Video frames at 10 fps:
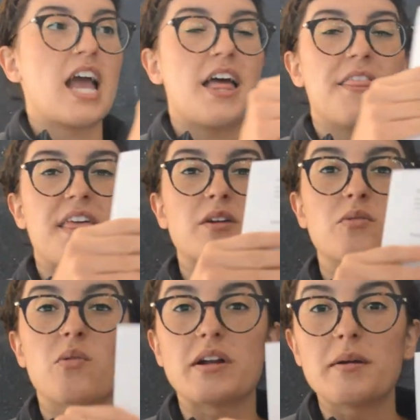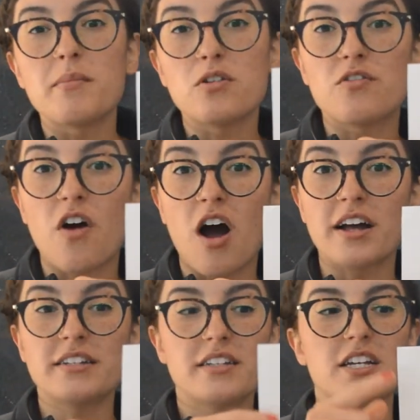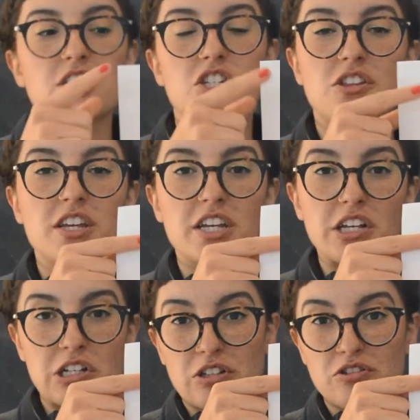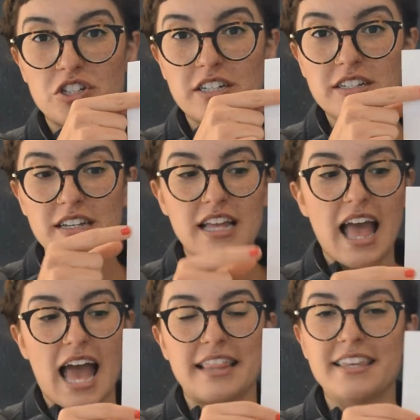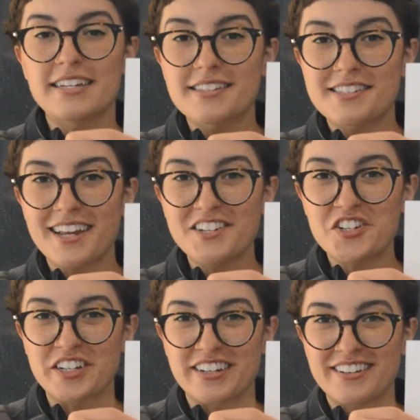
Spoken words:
Then we're going to move on to the conclusion and the extension.